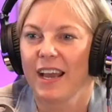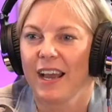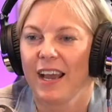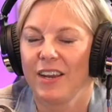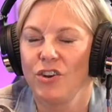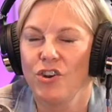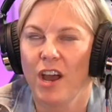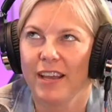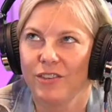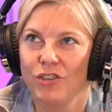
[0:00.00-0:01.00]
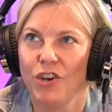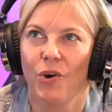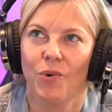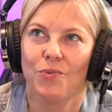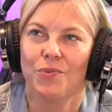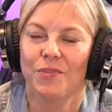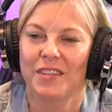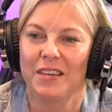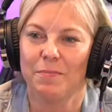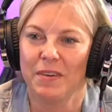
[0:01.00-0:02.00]
I know
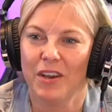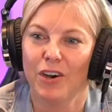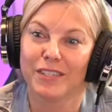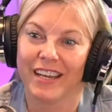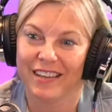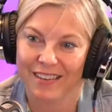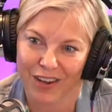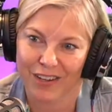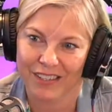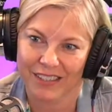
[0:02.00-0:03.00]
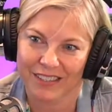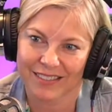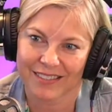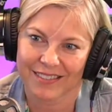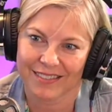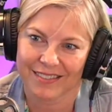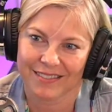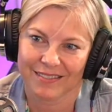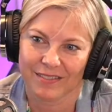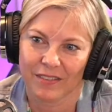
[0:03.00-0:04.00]
the be all to end all is
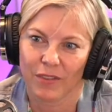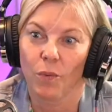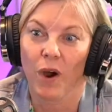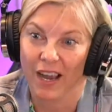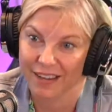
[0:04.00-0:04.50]
the why.